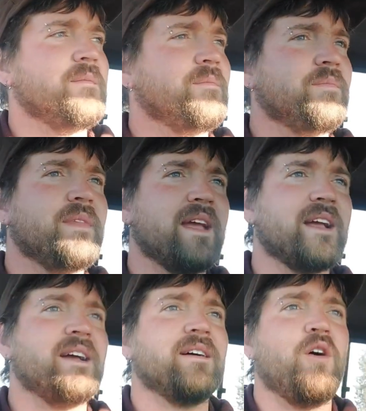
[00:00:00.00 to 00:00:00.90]
like
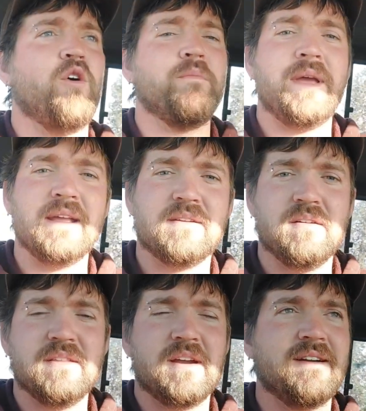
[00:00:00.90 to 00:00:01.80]
a homemade
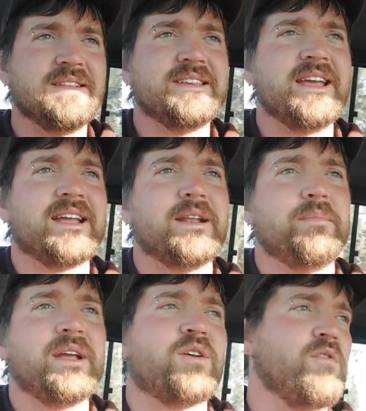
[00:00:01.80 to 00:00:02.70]
cold air intake and a
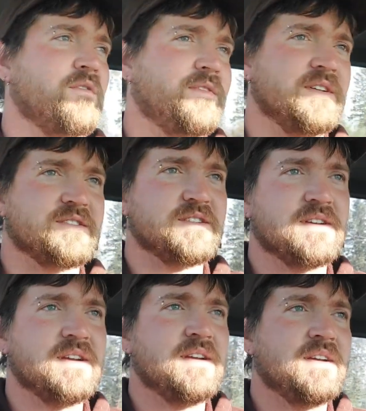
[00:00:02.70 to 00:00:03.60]
big cone filter,
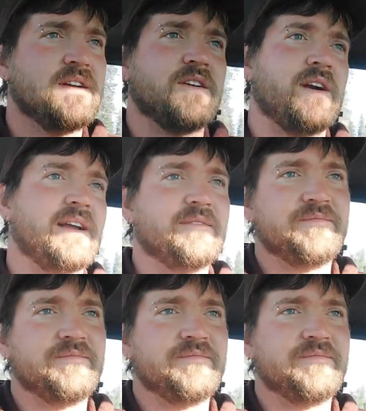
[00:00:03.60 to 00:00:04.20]
right?